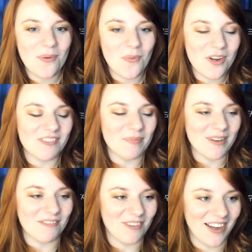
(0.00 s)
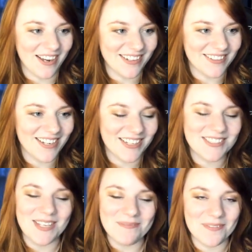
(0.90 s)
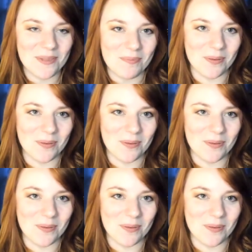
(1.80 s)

it would have been fine, except for the